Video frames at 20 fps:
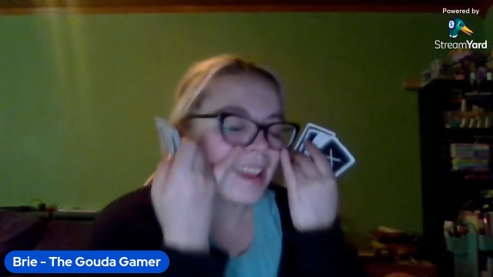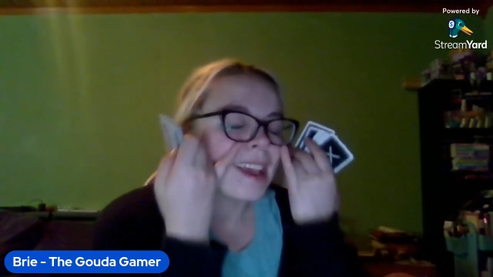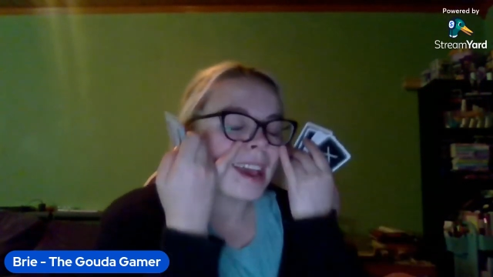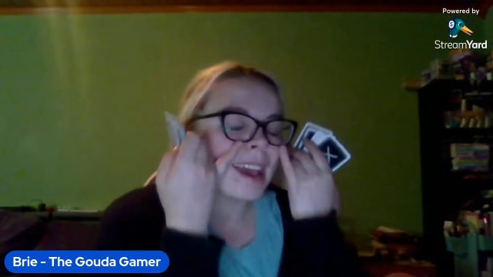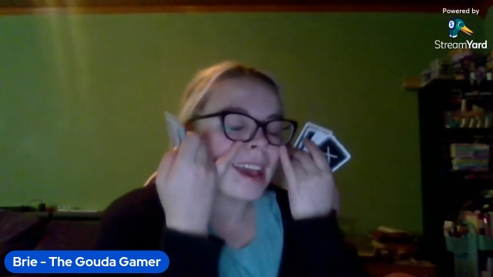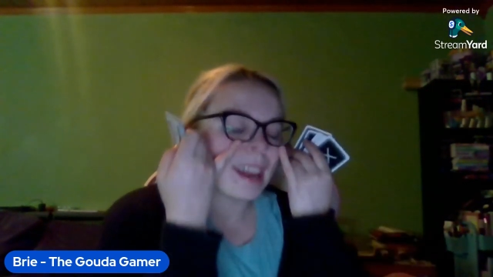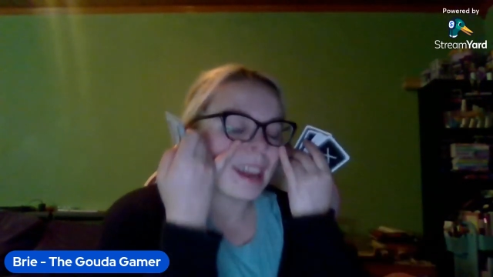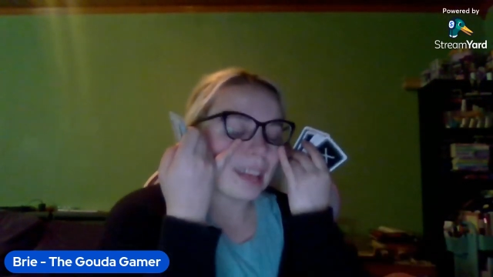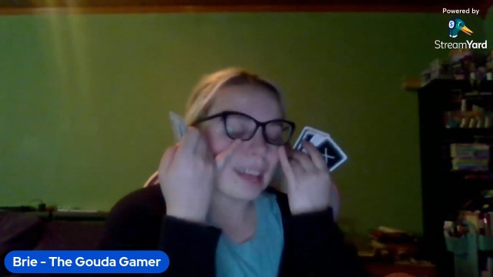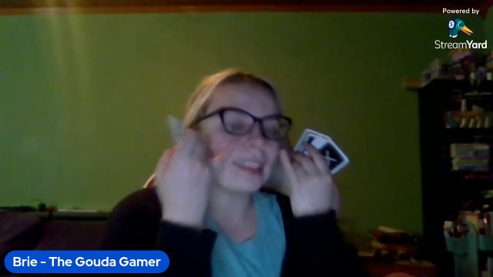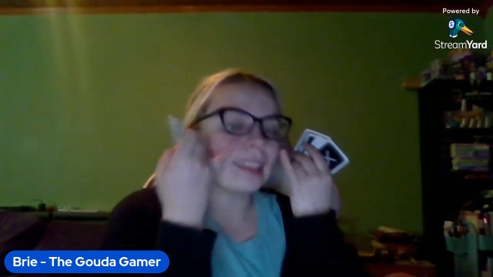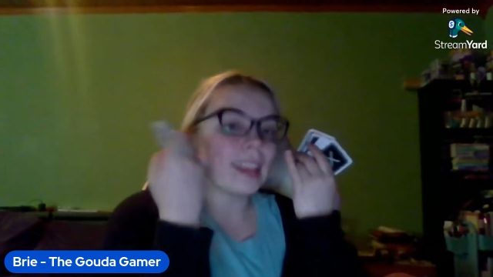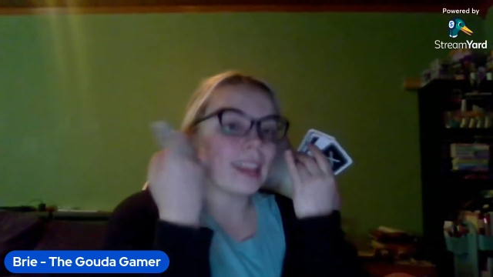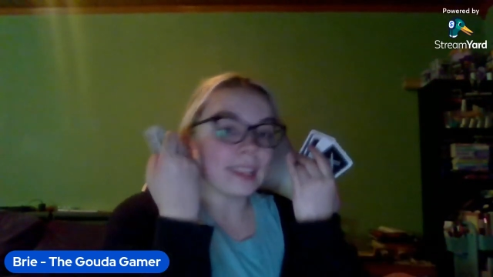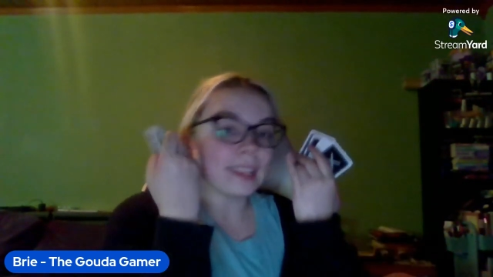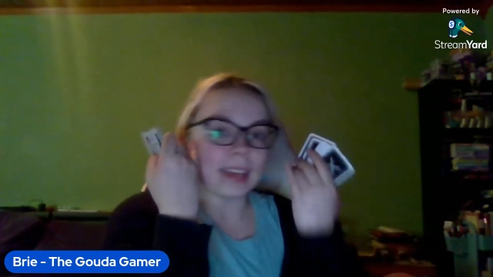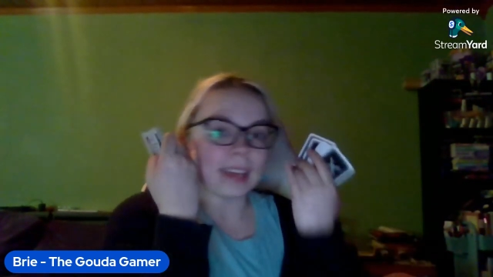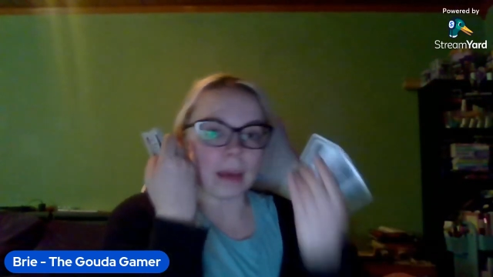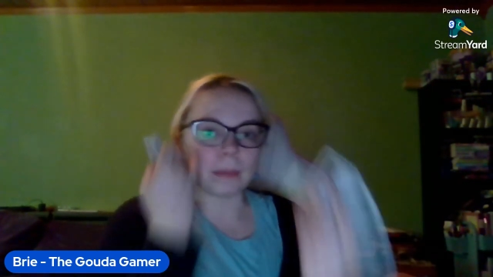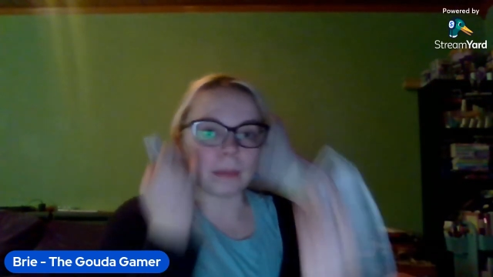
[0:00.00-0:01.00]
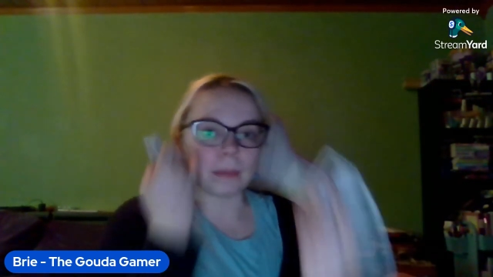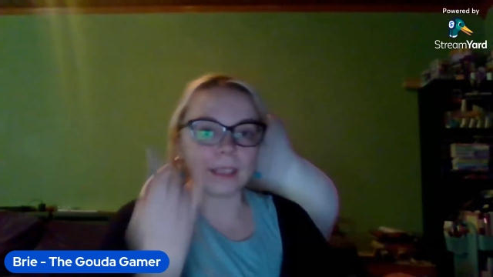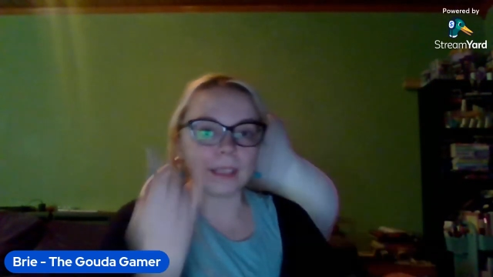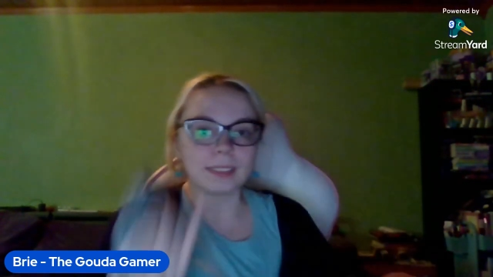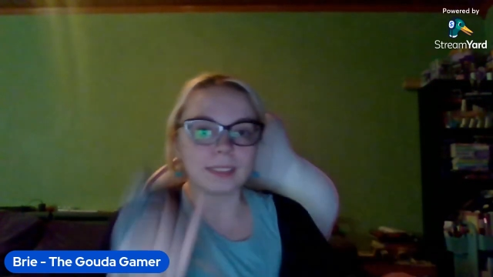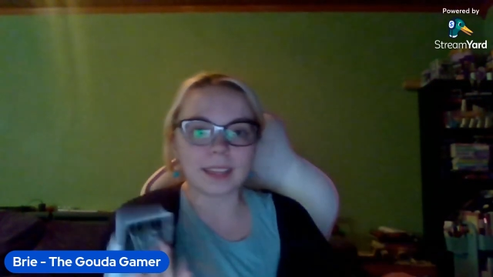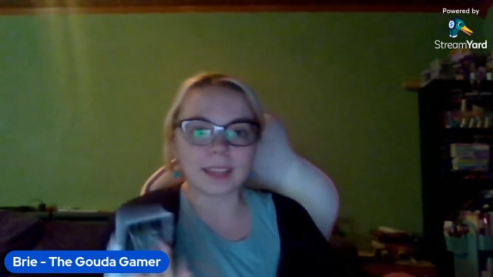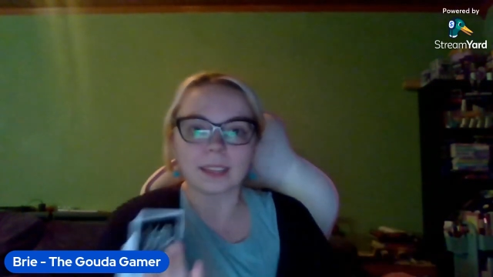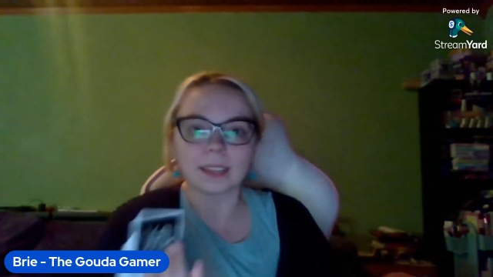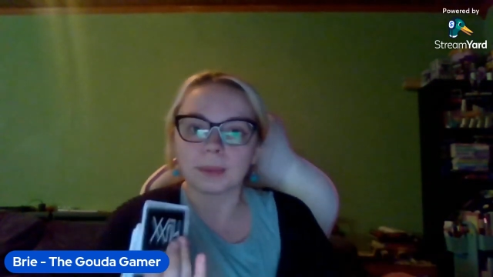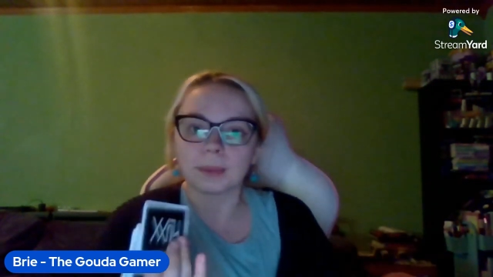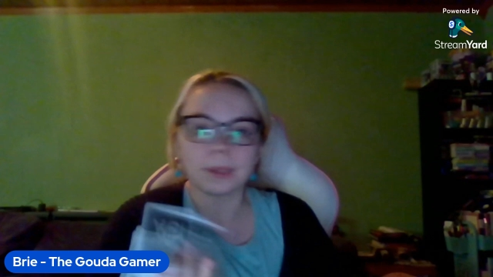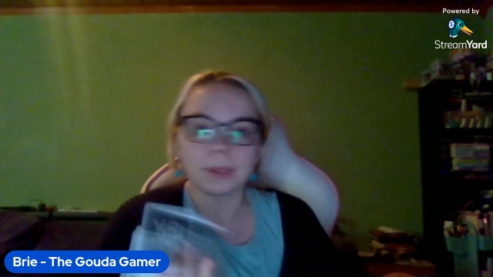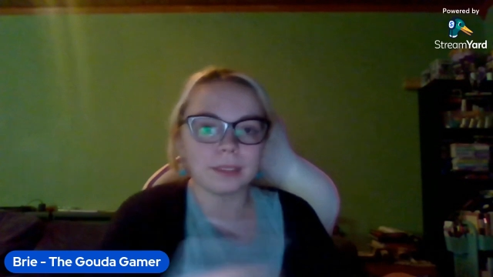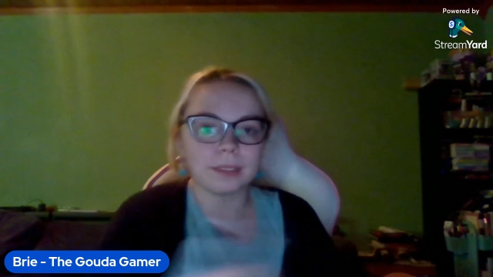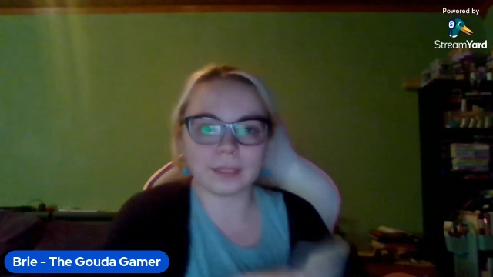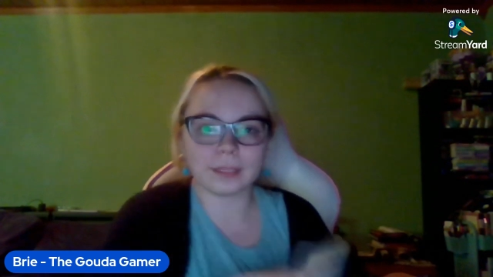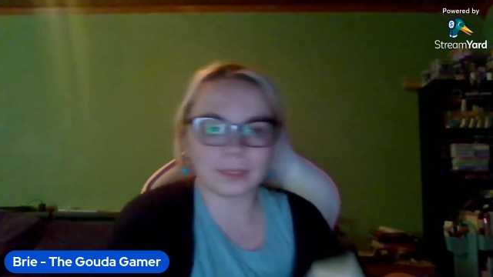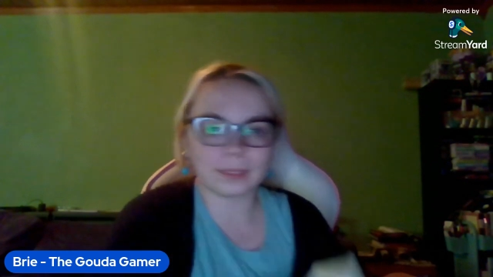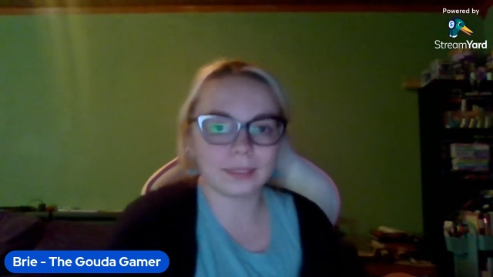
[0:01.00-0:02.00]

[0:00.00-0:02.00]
And I like that because that's what